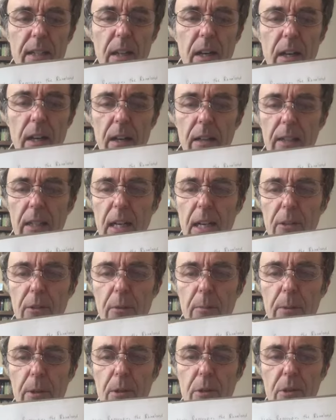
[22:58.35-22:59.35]

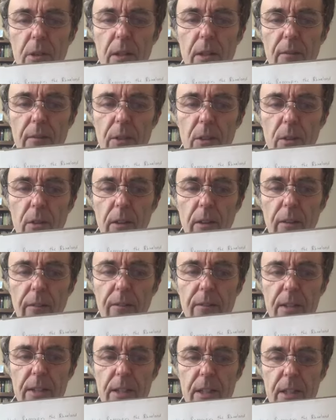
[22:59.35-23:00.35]
contribution of nuclear
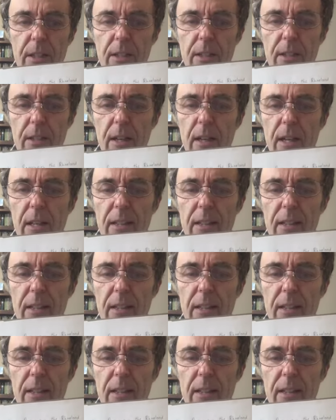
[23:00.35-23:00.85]
physics,